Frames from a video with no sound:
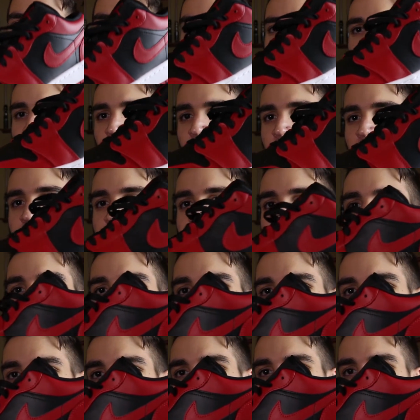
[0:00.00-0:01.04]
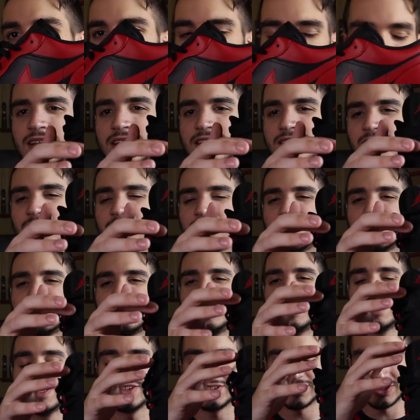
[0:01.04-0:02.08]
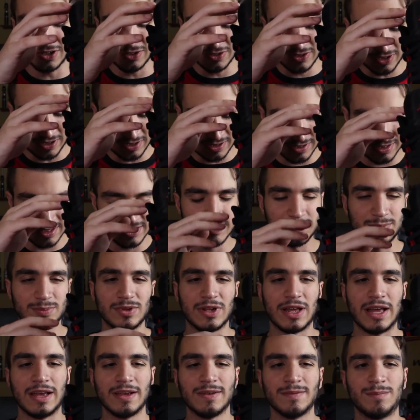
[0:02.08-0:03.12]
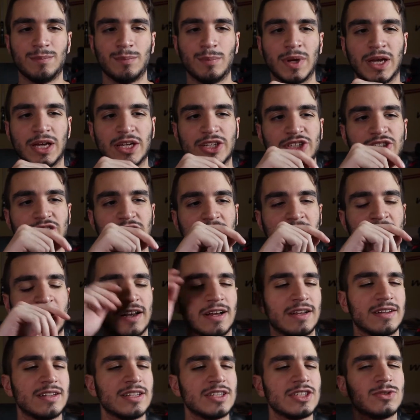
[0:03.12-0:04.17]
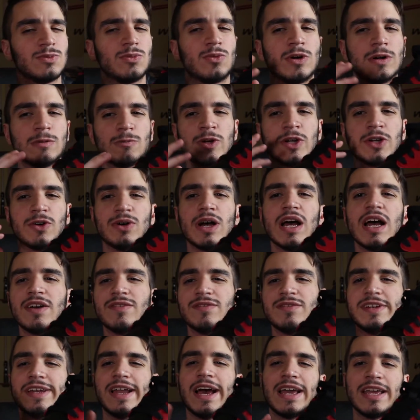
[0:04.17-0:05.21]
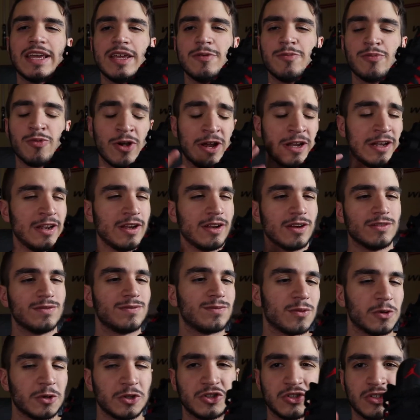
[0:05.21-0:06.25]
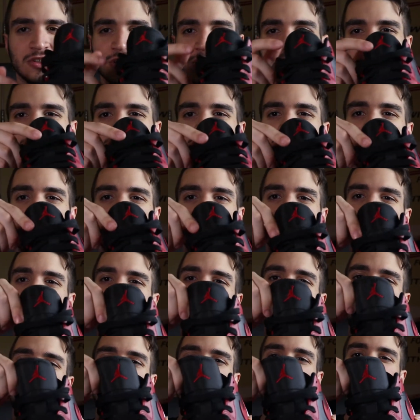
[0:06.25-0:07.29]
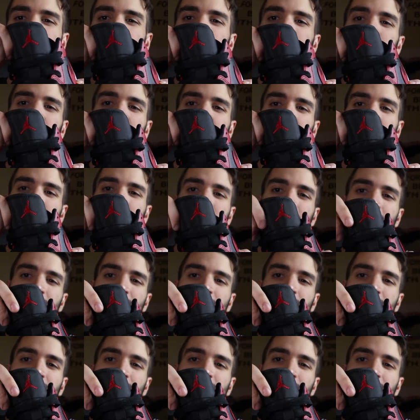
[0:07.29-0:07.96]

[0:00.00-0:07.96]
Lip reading: they're all done in red. The tongue of the sneaker is all done in this black mesh, and on this one, we don't have Nike branding, unfortunately, we have the Jumpman.